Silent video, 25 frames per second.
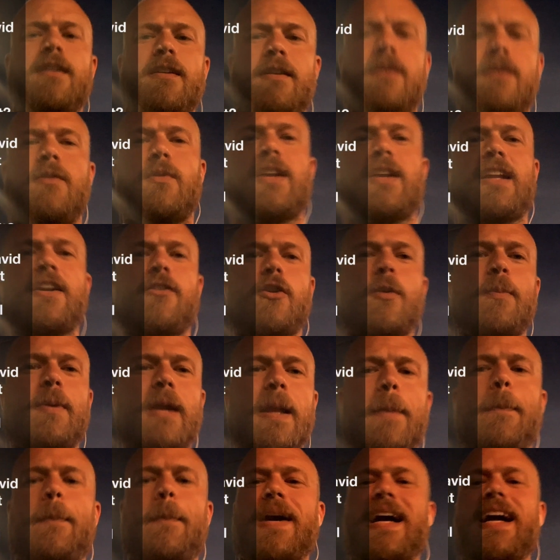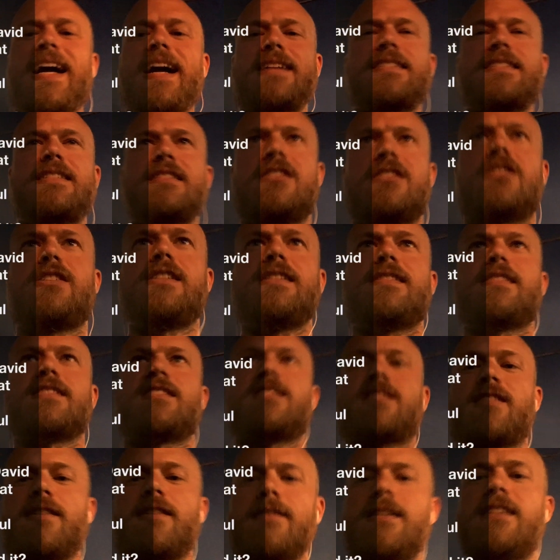when everybody balked as Jesus
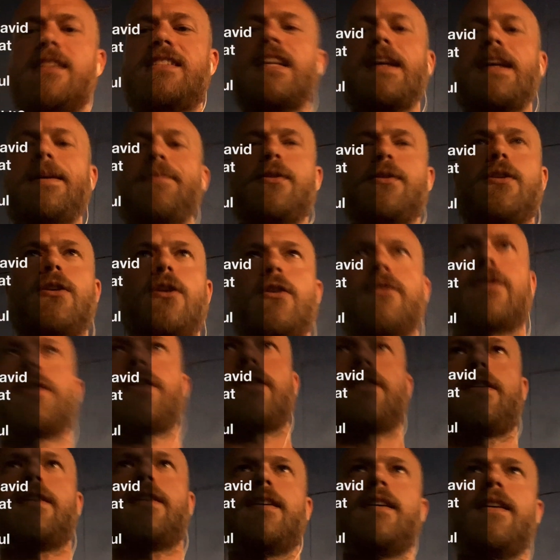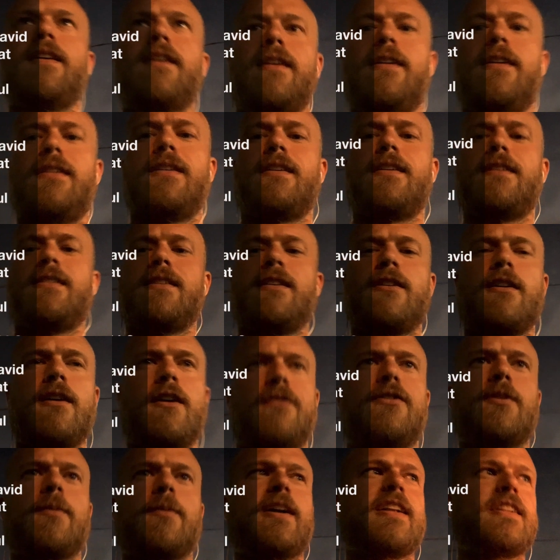turned the table over of
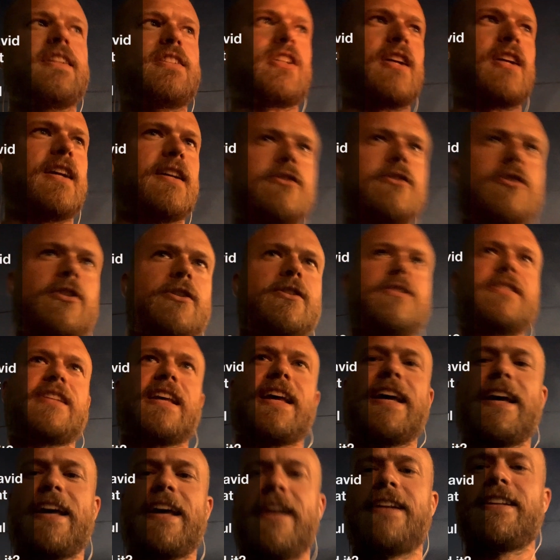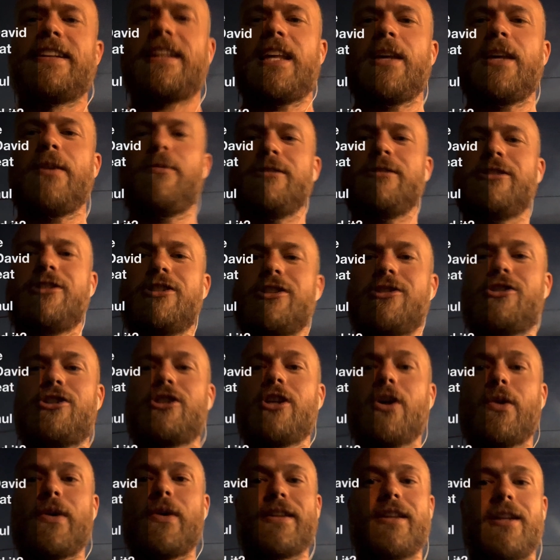the money changers, and he was just
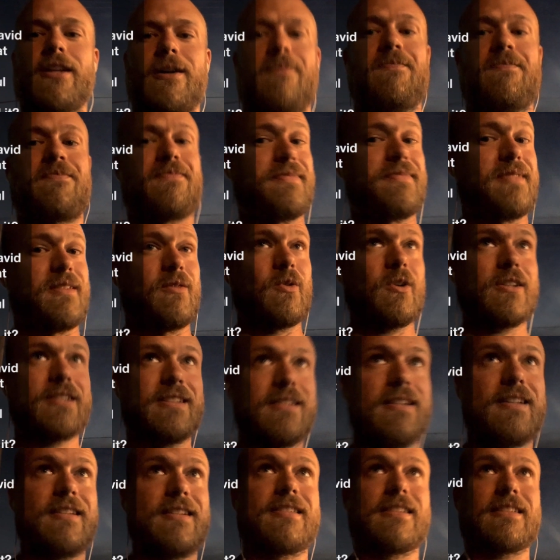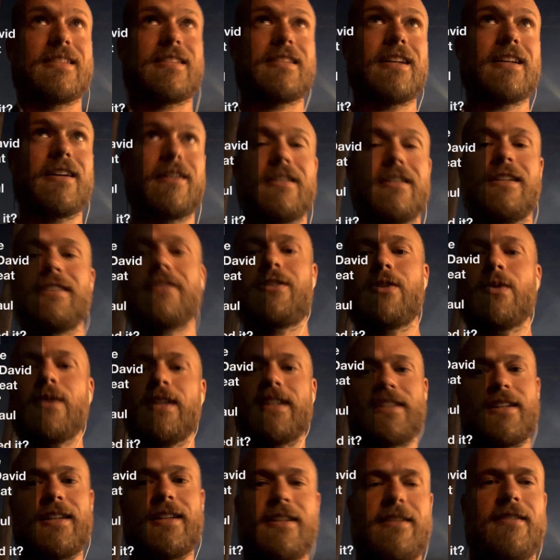showing them. He wasn't necessarily
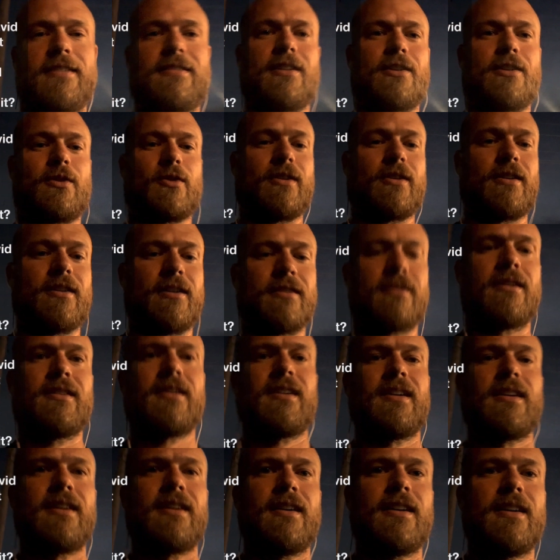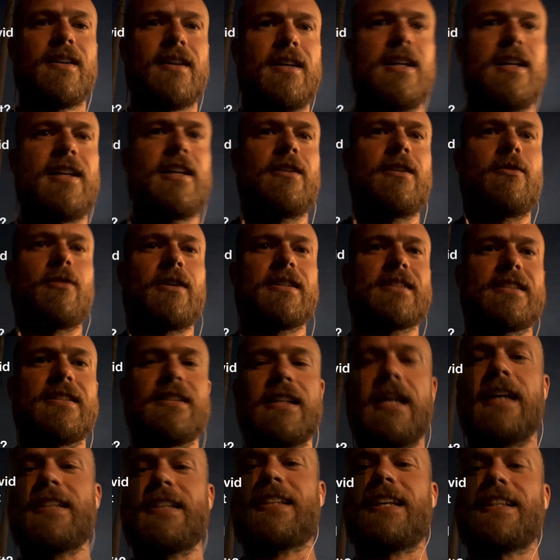doing anything wrong. He wasn't
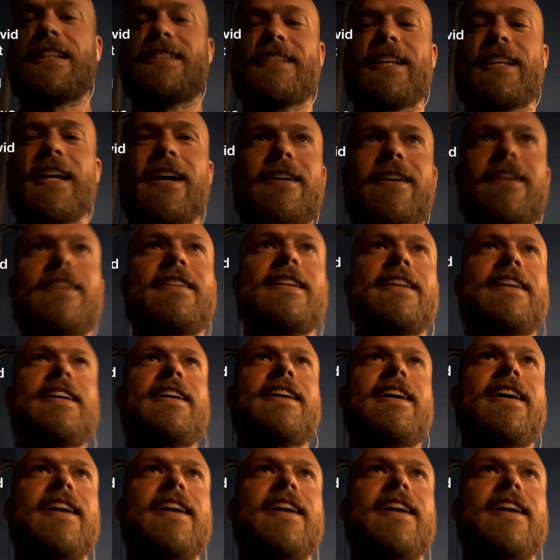necessarily,